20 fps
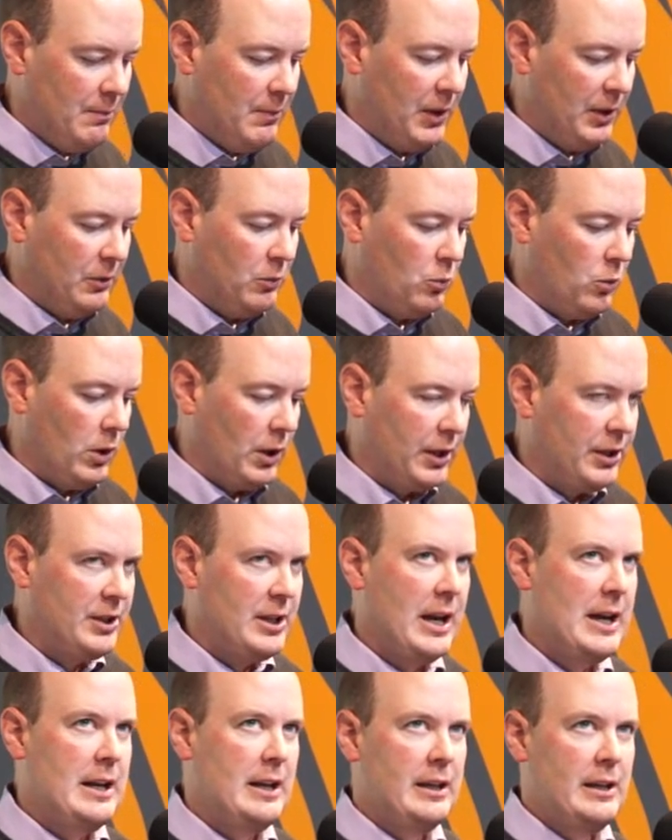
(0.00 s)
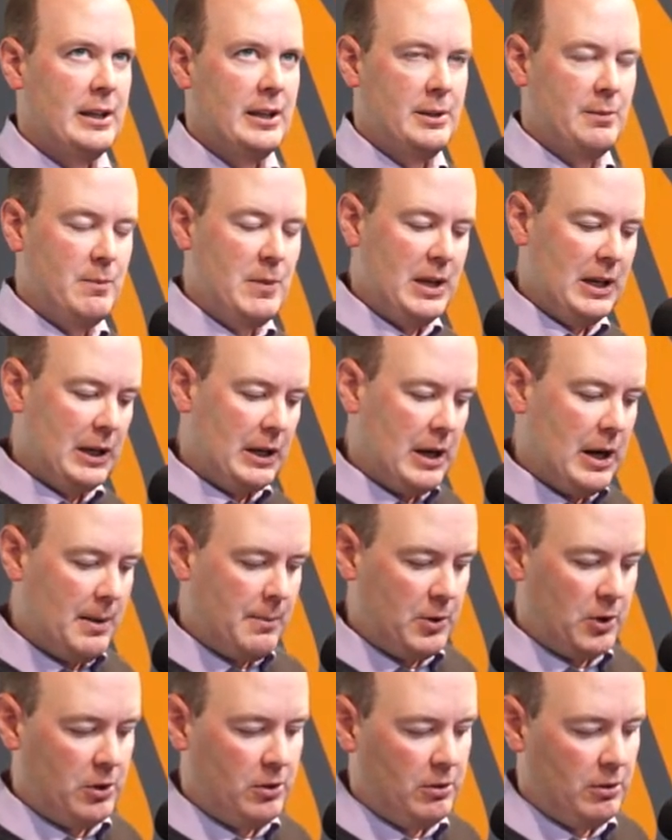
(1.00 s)
But we're excited this being an
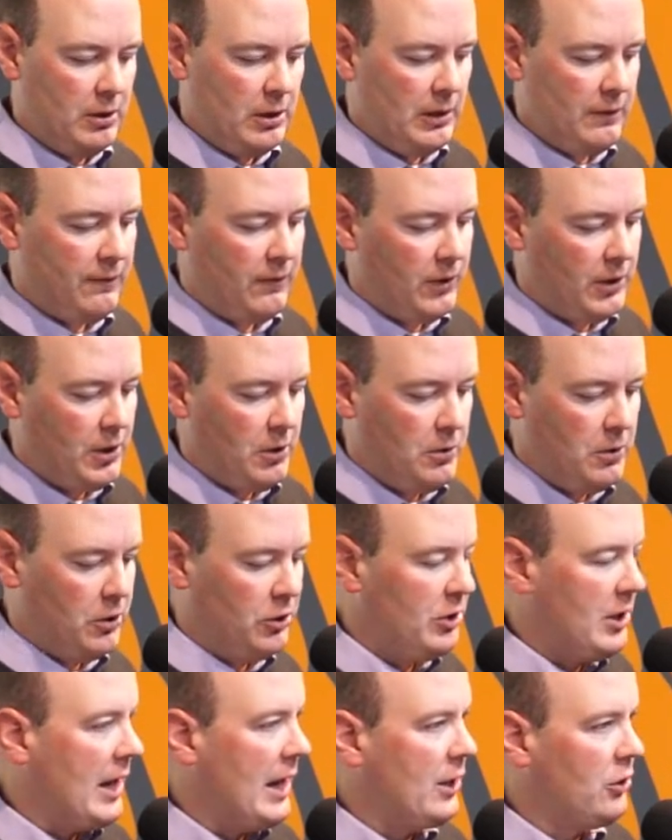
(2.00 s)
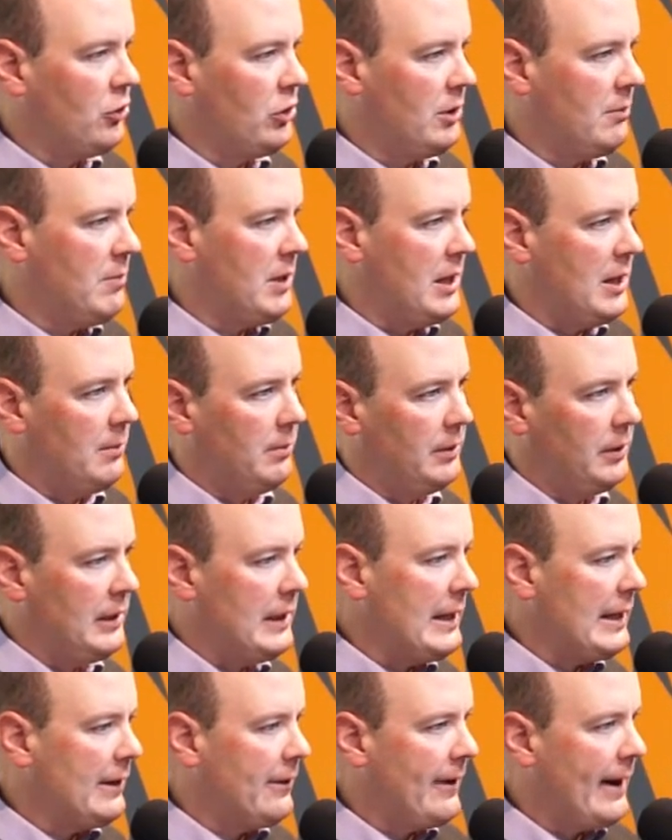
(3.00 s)
opportunity for donors to actually be able
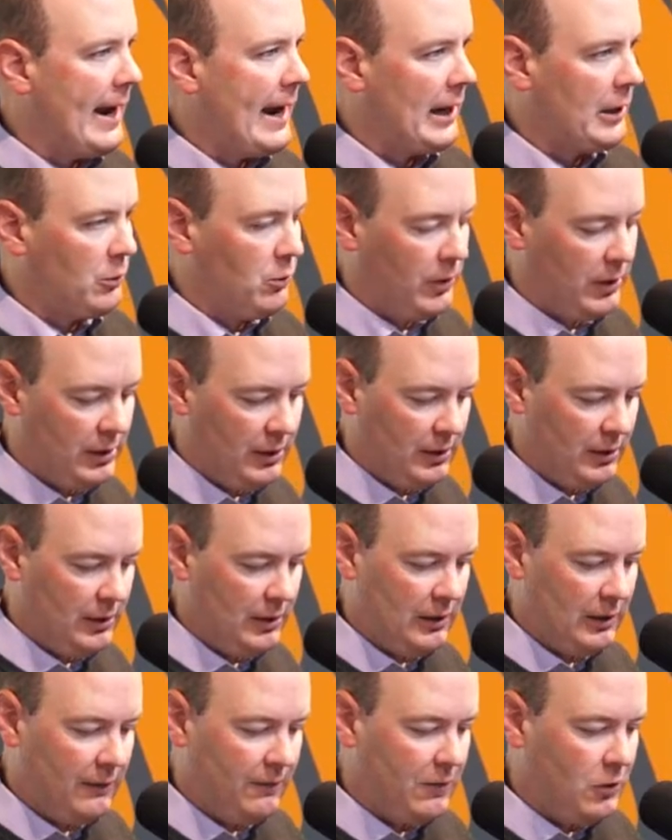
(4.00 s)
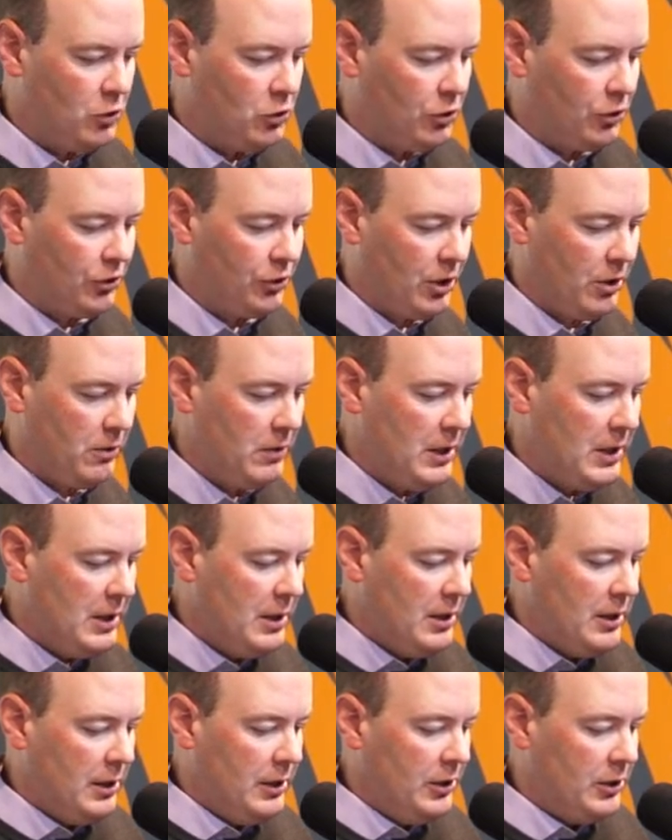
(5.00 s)
to interact with it in the future. So,
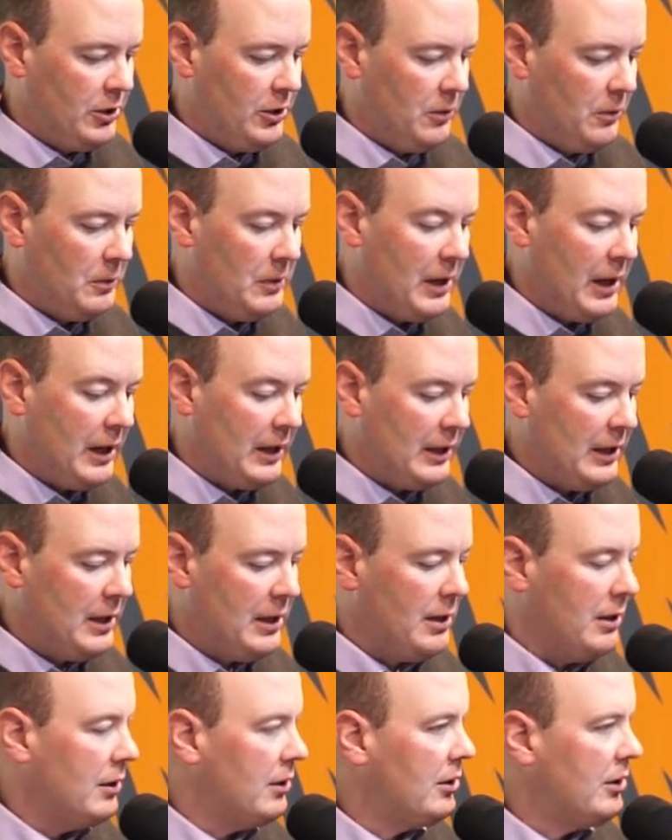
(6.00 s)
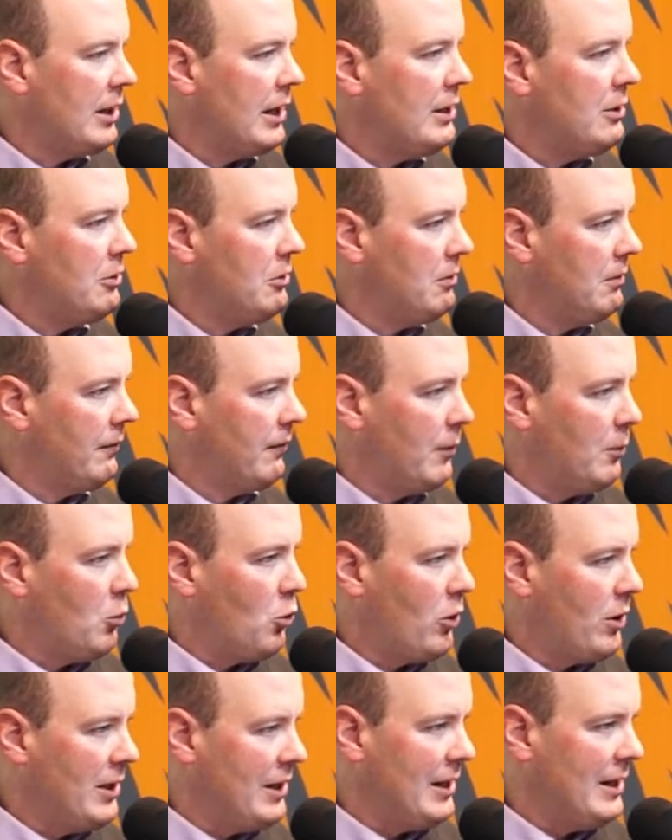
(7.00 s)
so again, stay tuned for
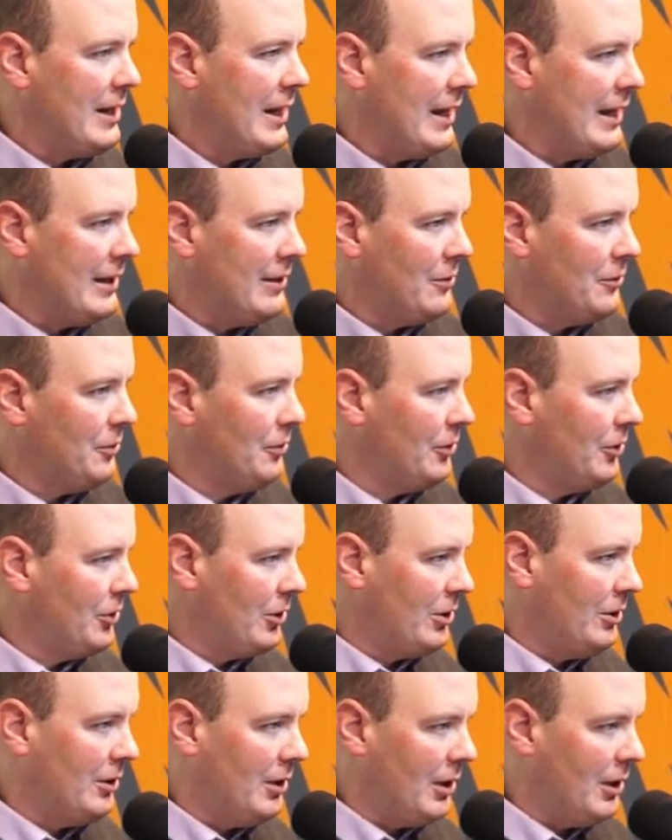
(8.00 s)
more details.